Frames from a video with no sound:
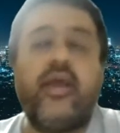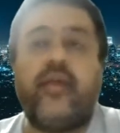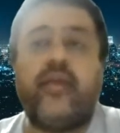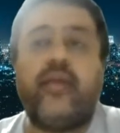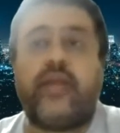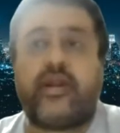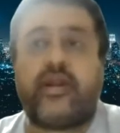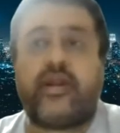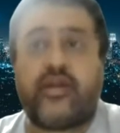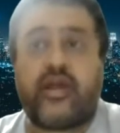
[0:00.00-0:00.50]

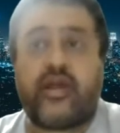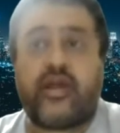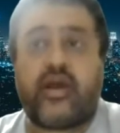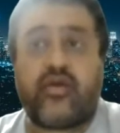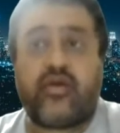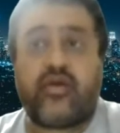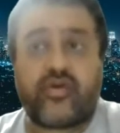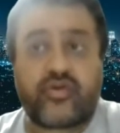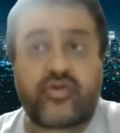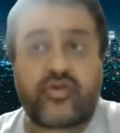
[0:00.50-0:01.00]
But
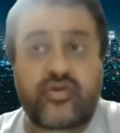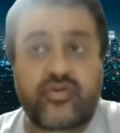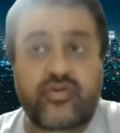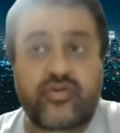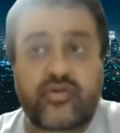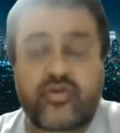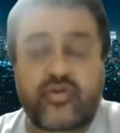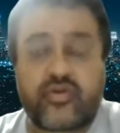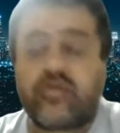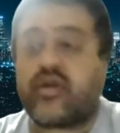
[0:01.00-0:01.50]
how do you
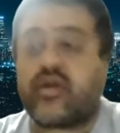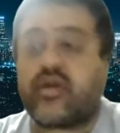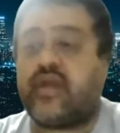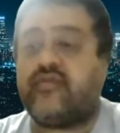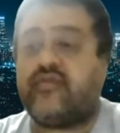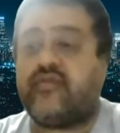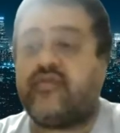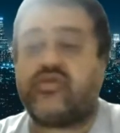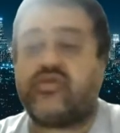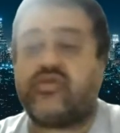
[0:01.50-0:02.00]

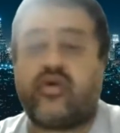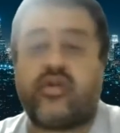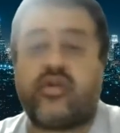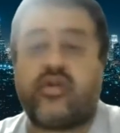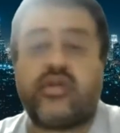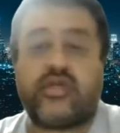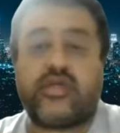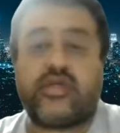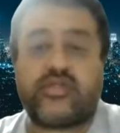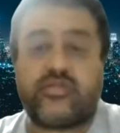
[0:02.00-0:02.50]
convince your
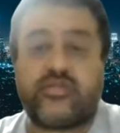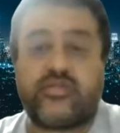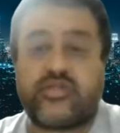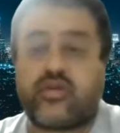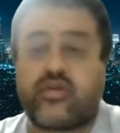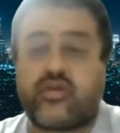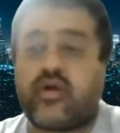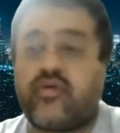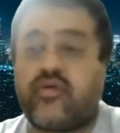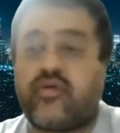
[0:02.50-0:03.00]
customers,
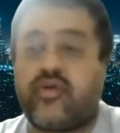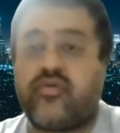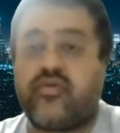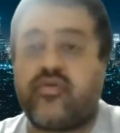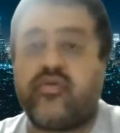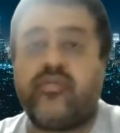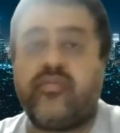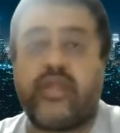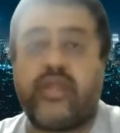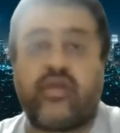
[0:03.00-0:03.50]
or how do
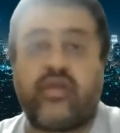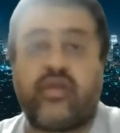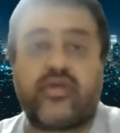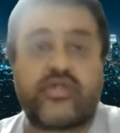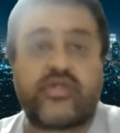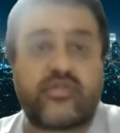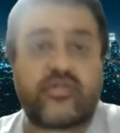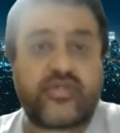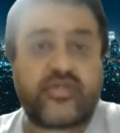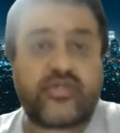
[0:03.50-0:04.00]
you make your
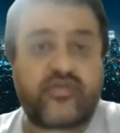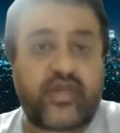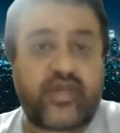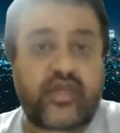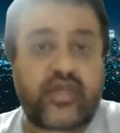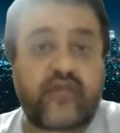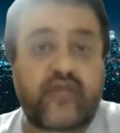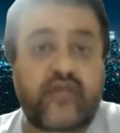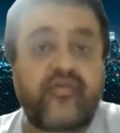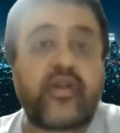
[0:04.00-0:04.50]
customers
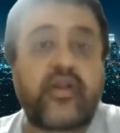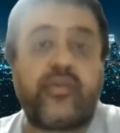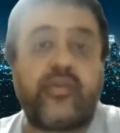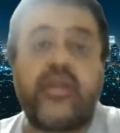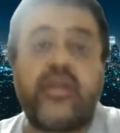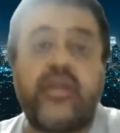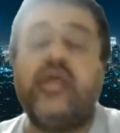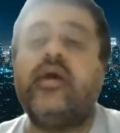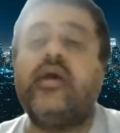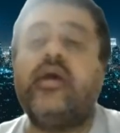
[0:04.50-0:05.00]
feel
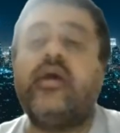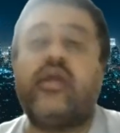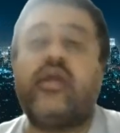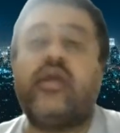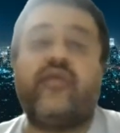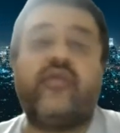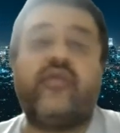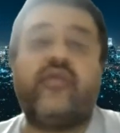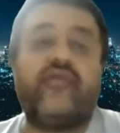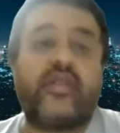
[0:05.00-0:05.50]
comfortable
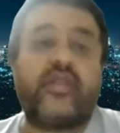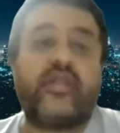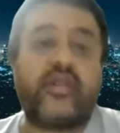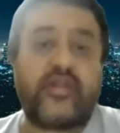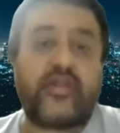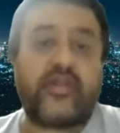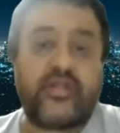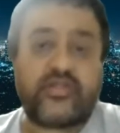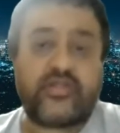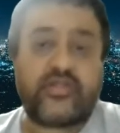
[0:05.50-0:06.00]
even with
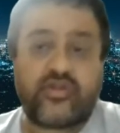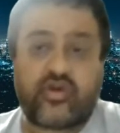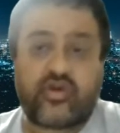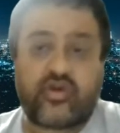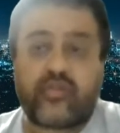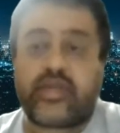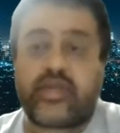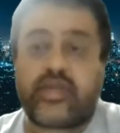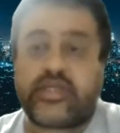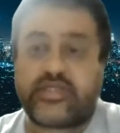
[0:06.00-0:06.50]
increase in
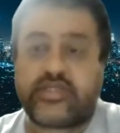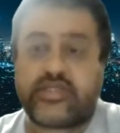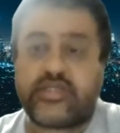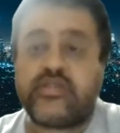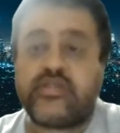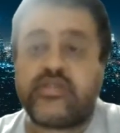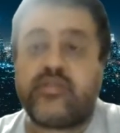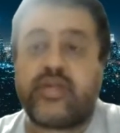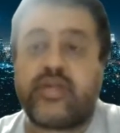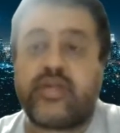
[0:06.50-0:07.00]
your
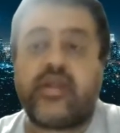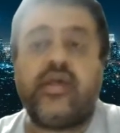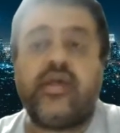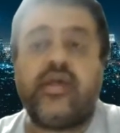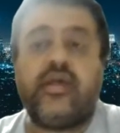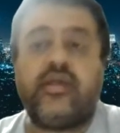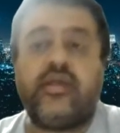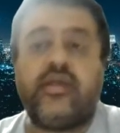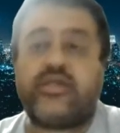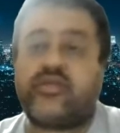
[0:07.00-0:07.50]
prices? But
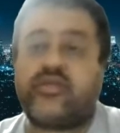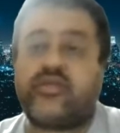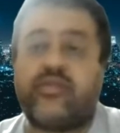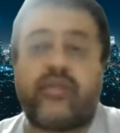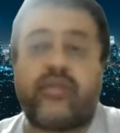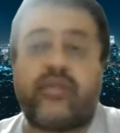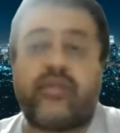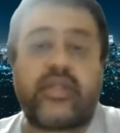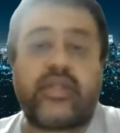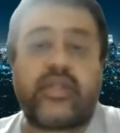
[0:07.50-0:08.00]
just
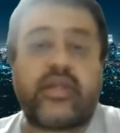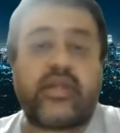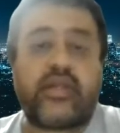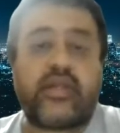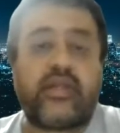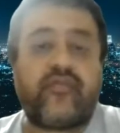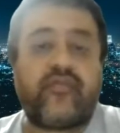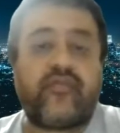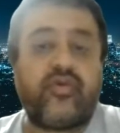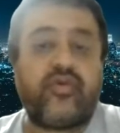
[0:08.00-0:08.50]
remember that
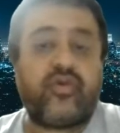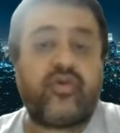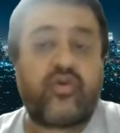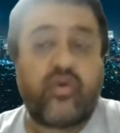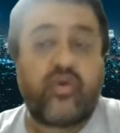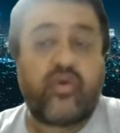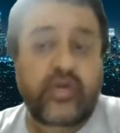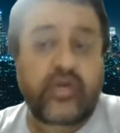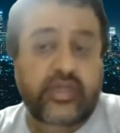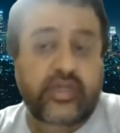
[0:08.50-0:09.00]
if you
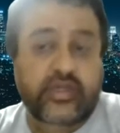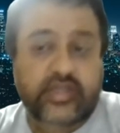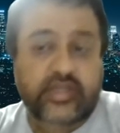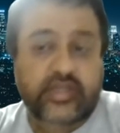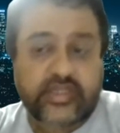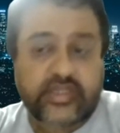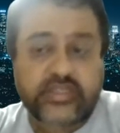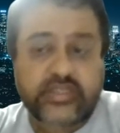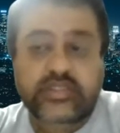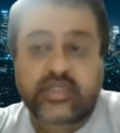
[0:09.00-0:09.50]
don't
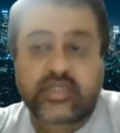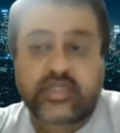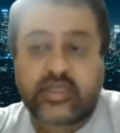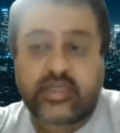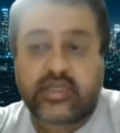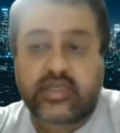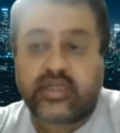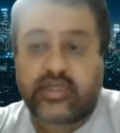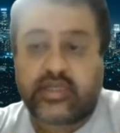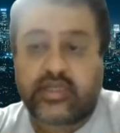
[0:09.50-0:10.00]
increase,
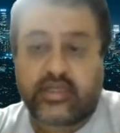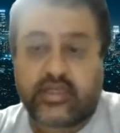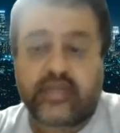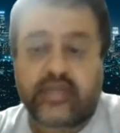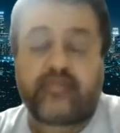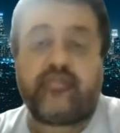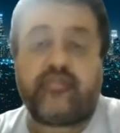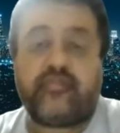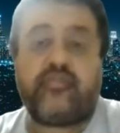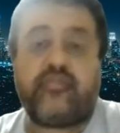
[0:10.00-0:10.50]

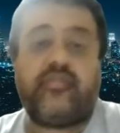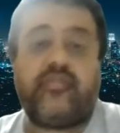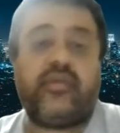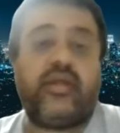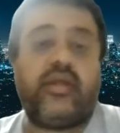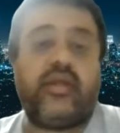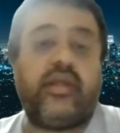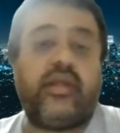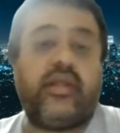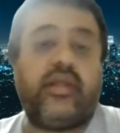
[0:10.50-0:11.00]
then
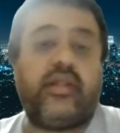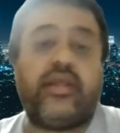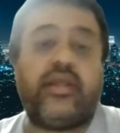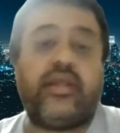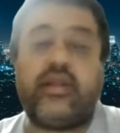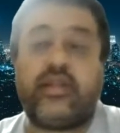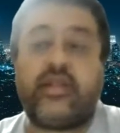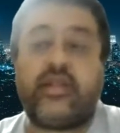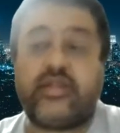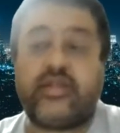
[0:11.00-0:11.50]

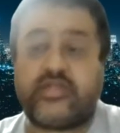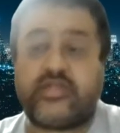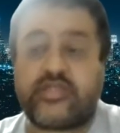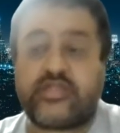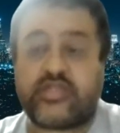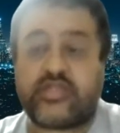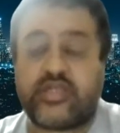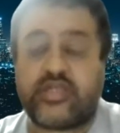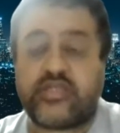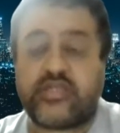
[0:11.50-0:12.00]

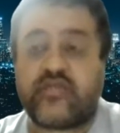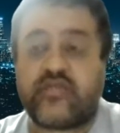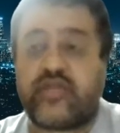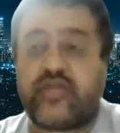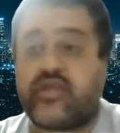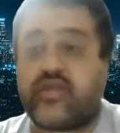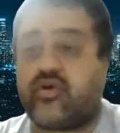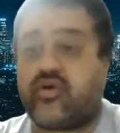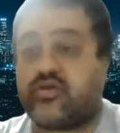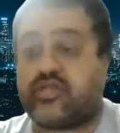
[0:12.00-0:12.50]
it's a
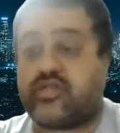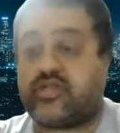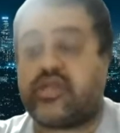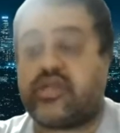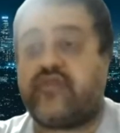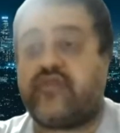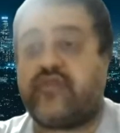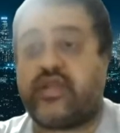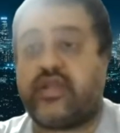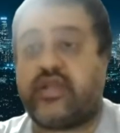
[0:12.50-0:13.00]
very costly
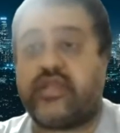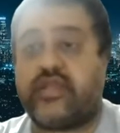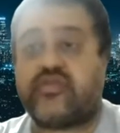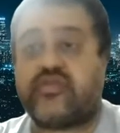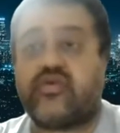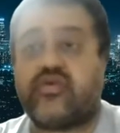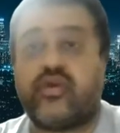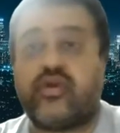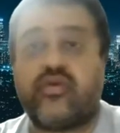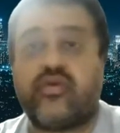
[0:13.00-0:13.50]
affair. It's
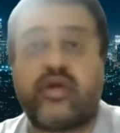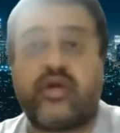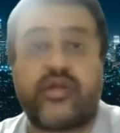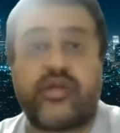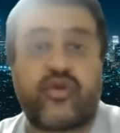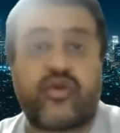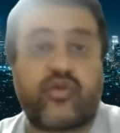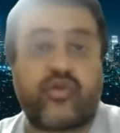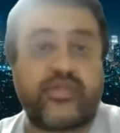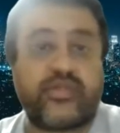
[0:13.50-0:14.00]
going to
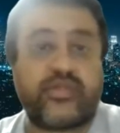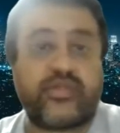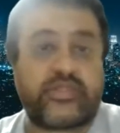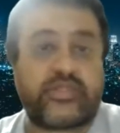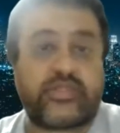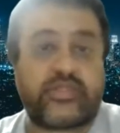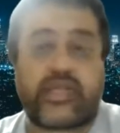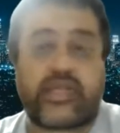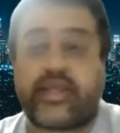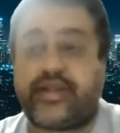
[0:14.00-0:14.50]
hurt your
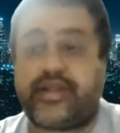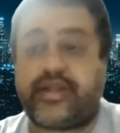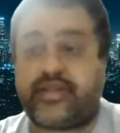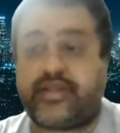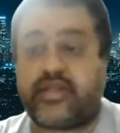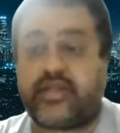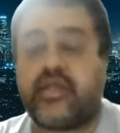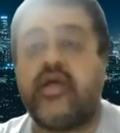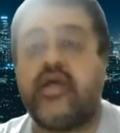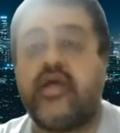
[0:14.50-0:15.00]
business like
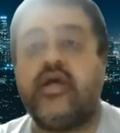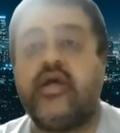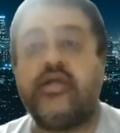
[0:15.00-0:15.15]
anything.